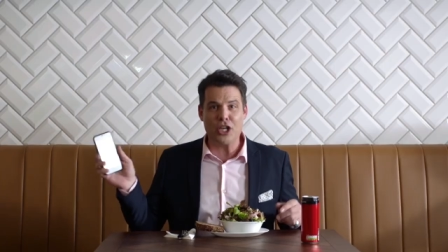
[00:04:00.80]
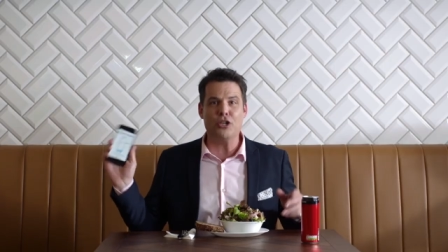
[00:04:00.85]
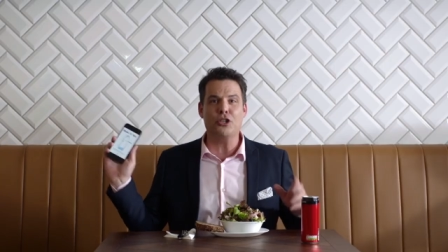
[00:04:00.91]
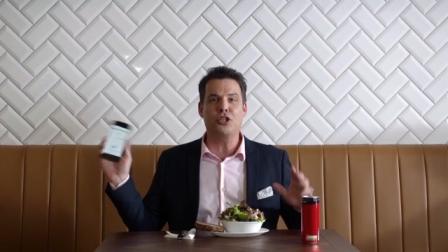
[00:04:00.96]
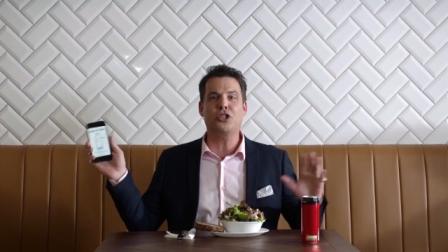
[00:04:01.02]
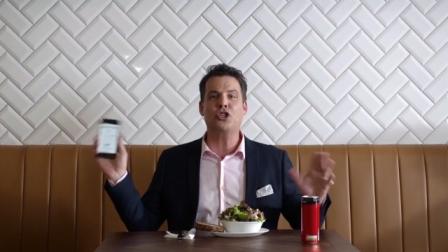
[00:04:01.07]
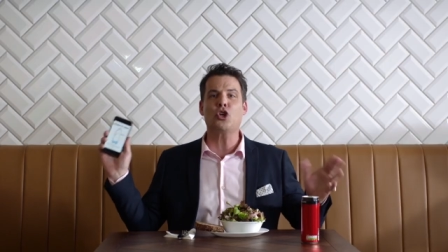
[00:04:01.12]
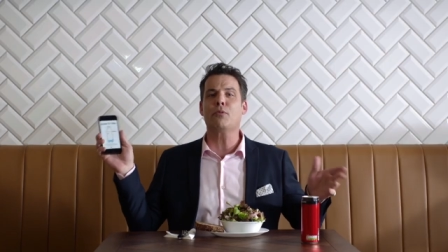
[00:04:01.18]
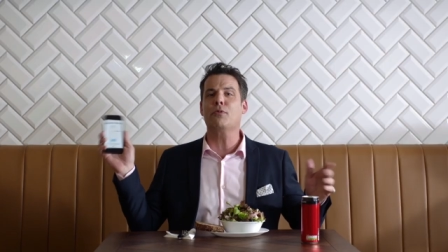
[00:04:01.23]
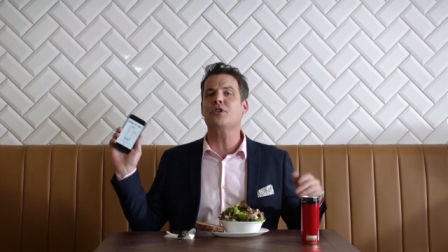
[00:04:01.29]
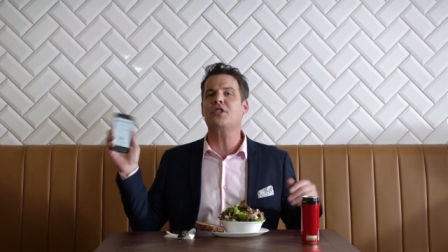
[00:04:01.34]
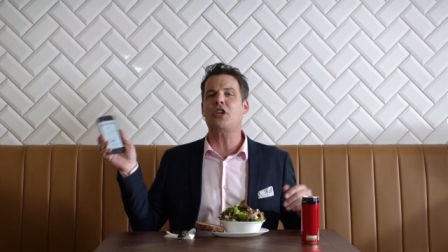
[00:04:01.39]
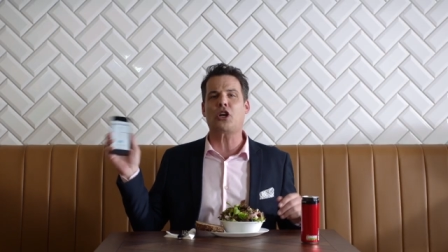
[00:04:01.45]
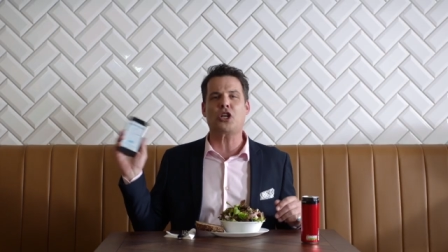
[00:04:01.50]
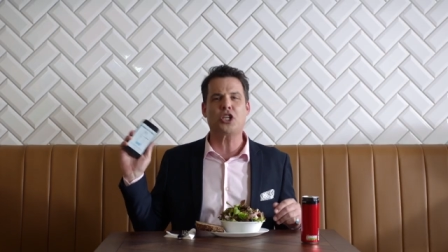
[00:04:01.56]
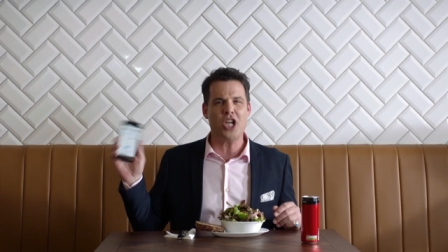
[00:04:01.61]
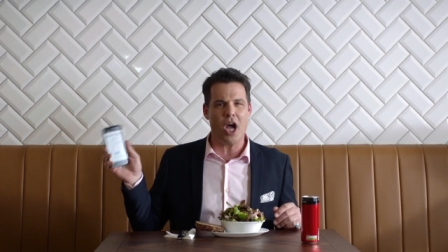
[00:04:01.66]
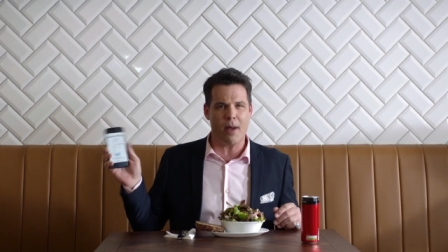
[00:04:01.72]
Consumers
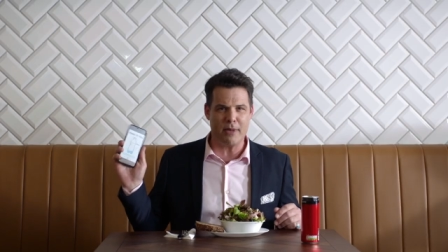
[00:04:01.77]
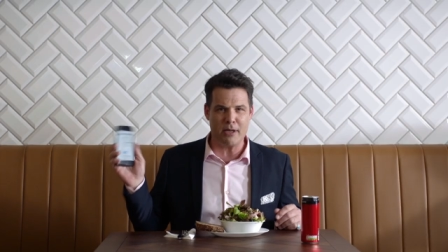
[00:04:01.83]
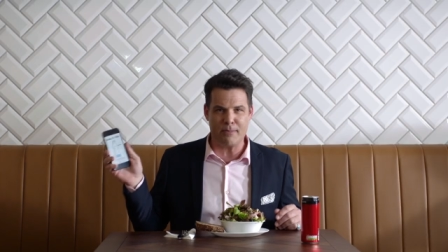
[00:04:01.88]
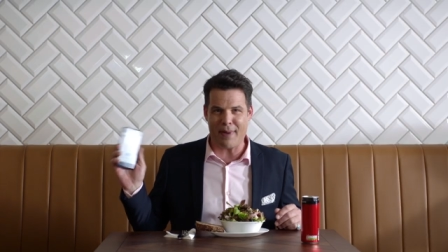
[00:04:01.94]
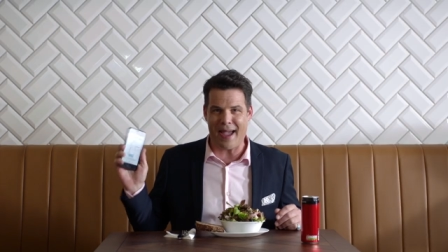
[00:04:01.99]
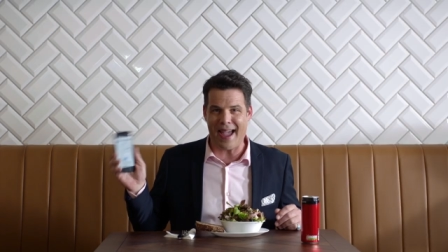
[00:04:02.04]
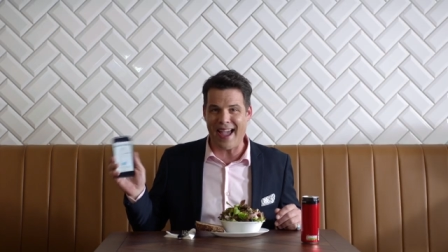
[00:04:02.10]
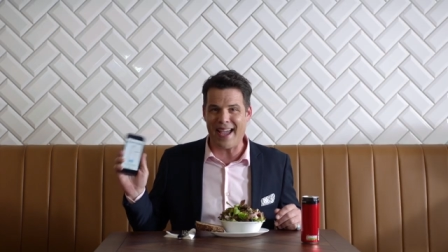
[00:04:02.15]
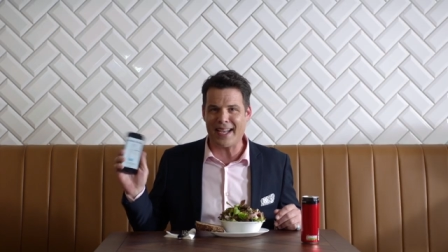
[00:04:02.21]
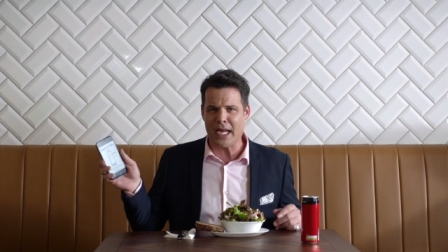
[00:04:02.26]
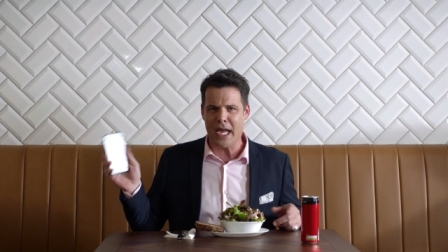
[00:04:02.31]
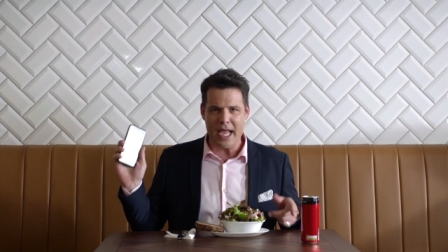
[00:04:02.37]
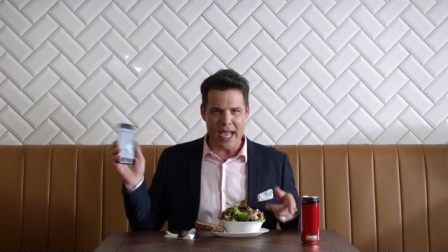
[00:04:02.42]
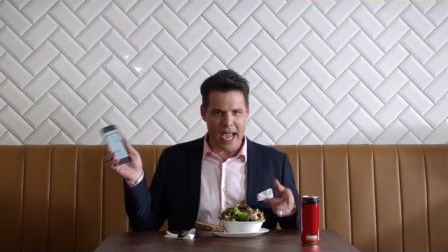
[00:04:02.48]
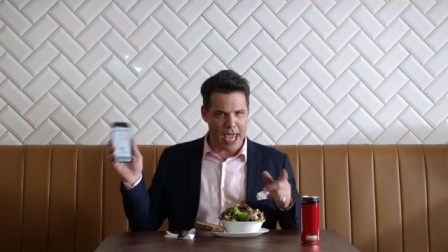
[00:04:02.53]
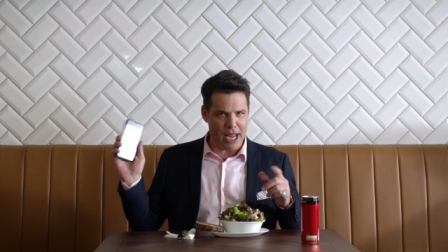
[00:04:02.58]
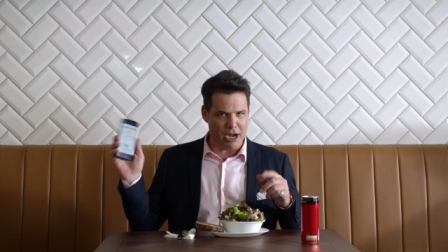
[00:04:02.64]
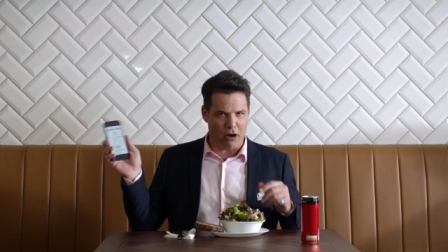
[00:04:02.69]
are coming back,
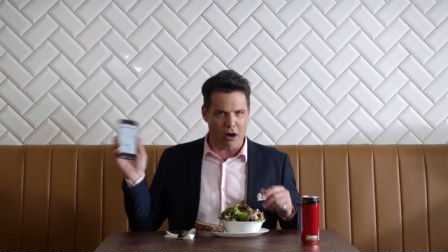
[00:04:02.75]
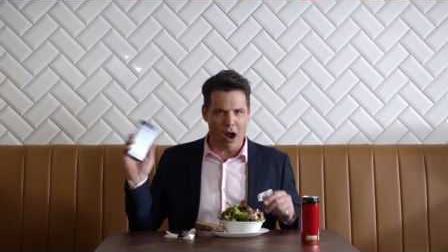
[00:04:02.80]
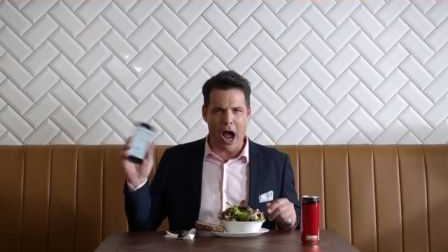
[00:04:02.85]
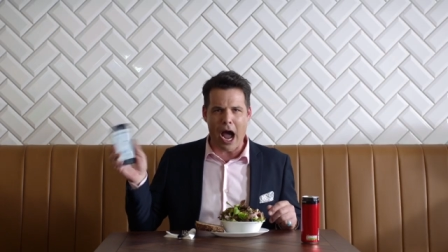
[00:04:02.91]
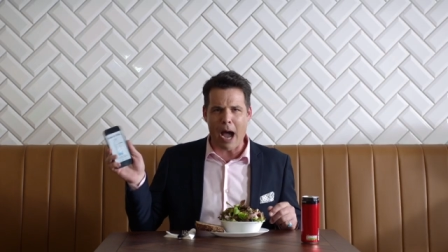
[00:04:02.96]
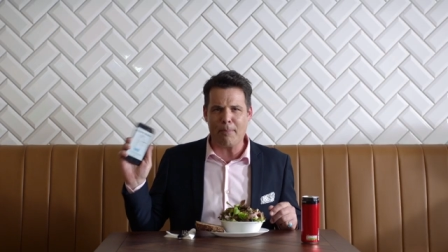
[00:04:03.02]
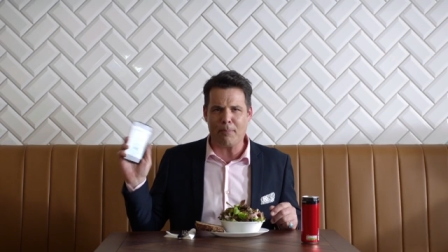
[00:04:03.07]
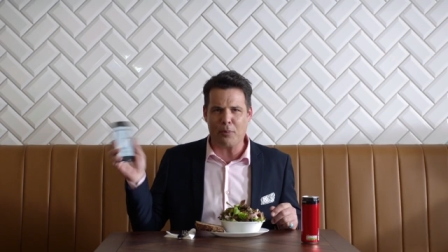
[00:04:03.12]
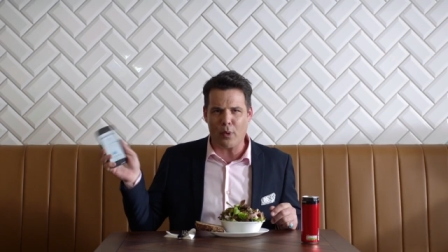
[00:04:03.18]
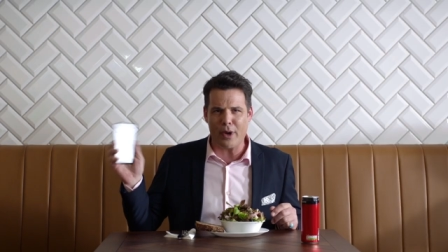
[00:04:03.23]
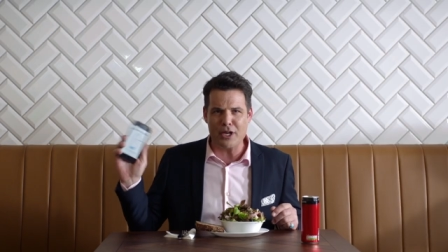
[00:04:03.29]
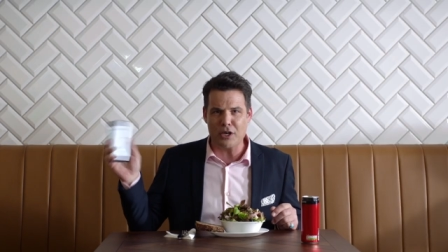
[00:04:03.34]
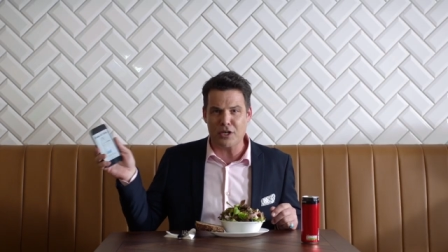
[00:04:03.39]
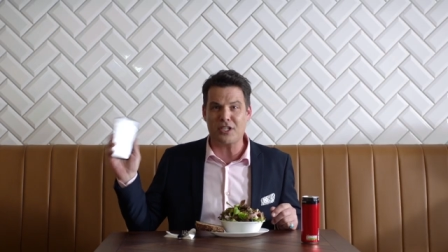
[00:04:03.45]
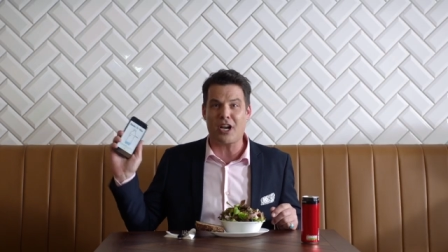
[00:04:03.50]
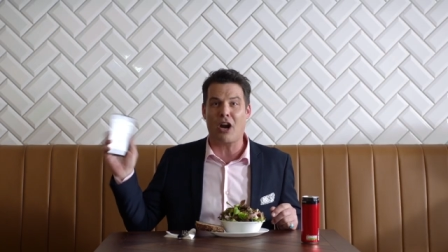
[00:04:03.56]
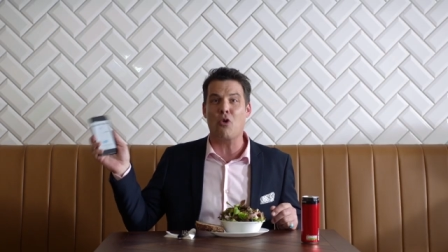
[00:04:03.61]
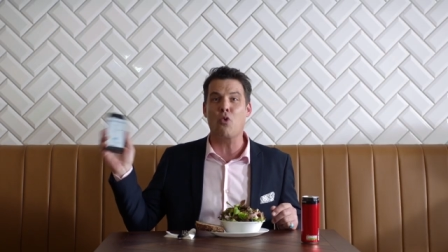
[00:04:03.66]
and our
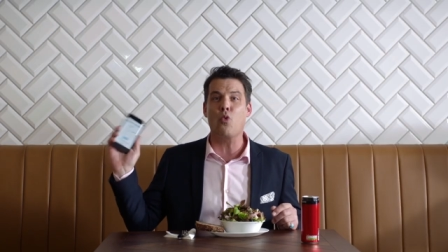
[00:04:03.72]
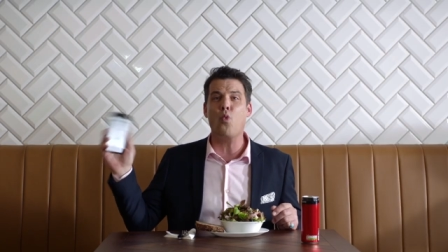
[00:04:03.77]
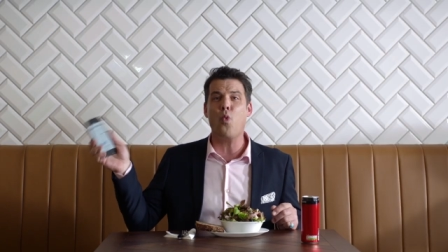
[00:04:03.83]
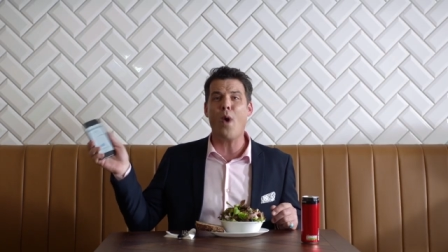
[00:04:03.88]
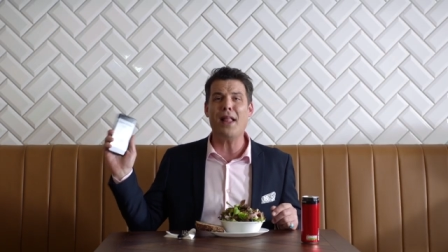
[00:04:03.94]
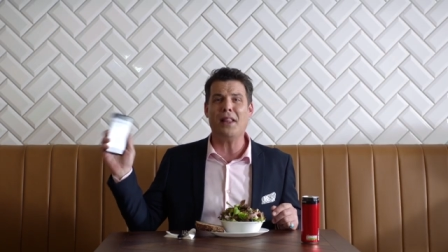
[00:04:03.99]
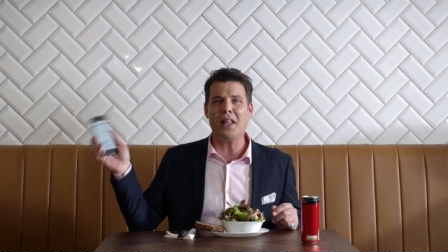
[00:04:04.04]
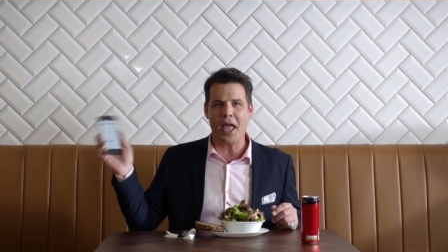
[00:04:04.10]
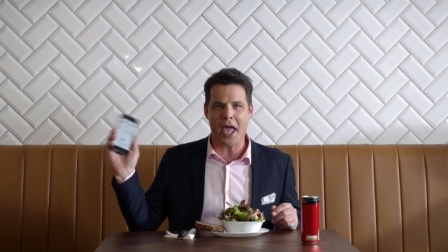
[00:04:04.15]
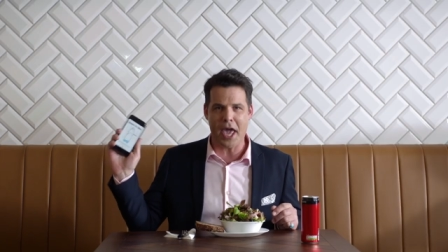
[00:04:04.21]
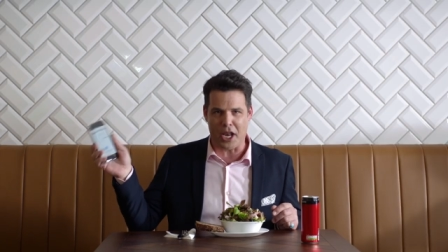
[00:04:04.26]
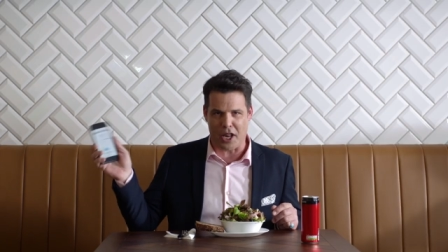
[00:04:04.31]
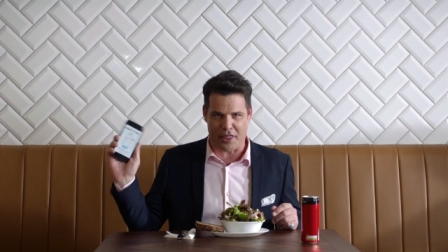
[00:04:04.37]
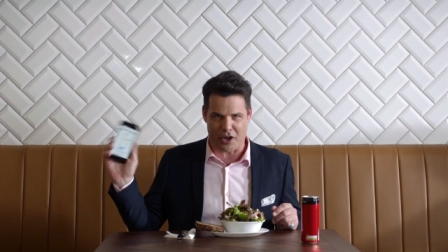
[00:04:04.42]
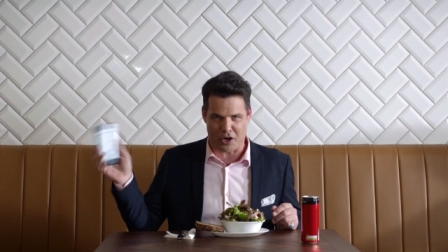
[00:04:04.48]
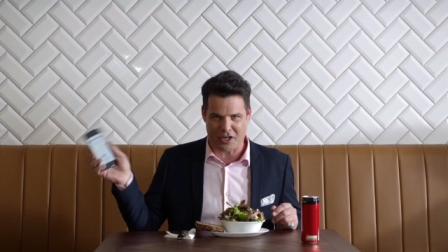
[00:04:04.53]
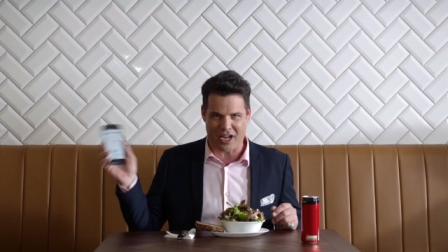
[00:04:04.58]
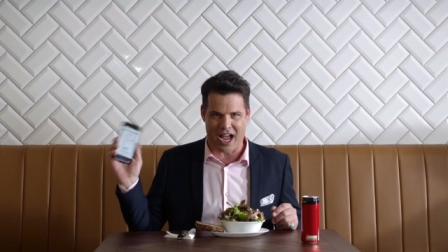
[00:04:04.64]
operators are well ahead
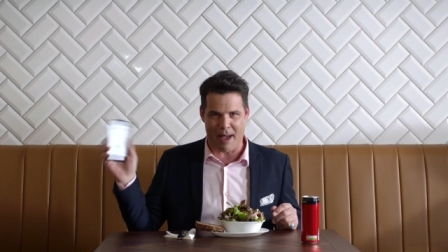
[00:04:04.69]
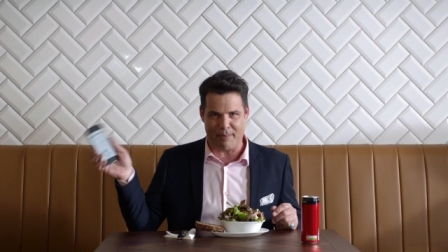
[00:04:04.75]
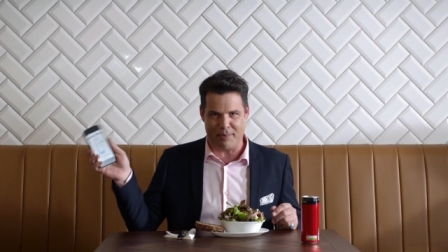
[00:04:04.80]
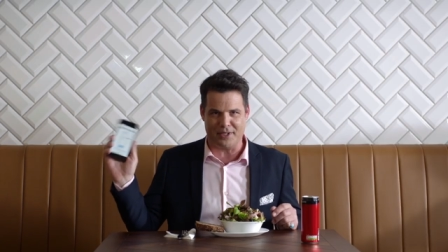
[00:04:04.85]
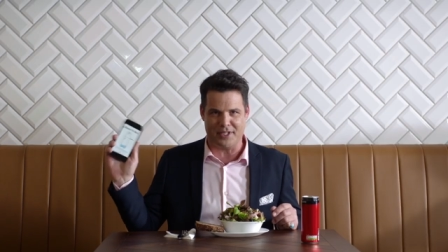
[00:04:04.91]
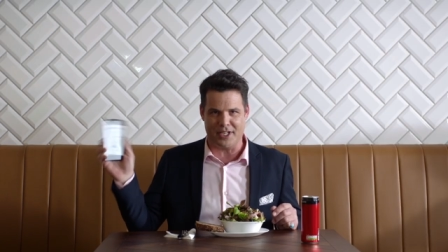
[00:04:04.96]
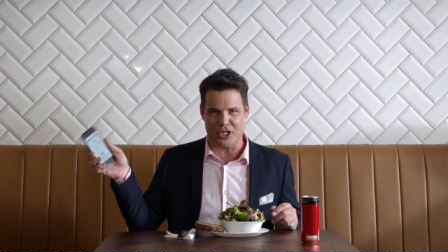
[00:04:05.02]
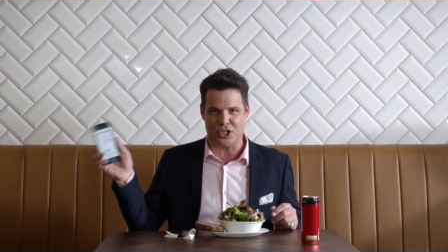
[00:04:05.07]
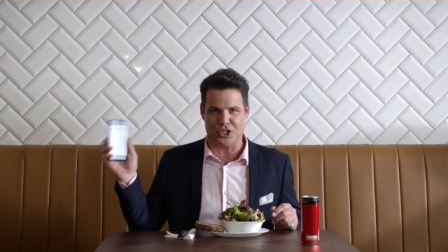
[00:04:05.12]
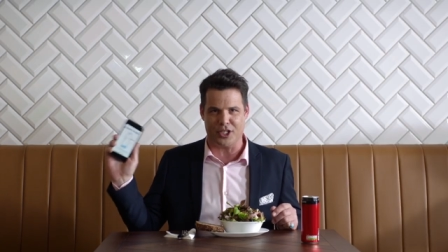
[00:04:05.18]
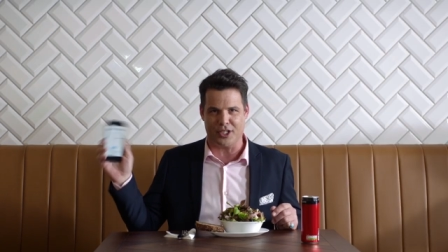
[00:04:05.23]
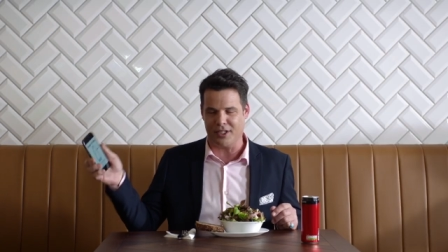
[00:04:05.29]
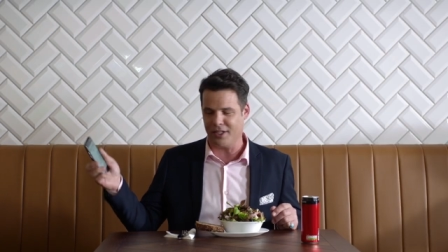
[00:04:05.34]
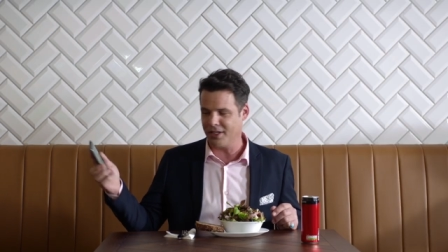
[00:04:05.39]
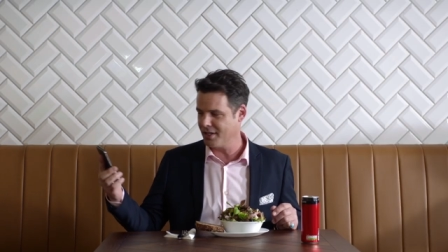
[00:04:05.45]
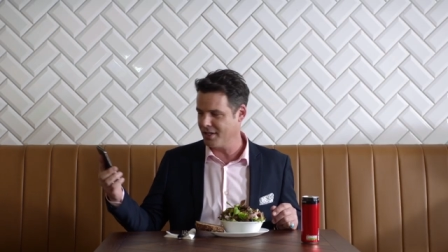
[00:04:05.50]
of their competition.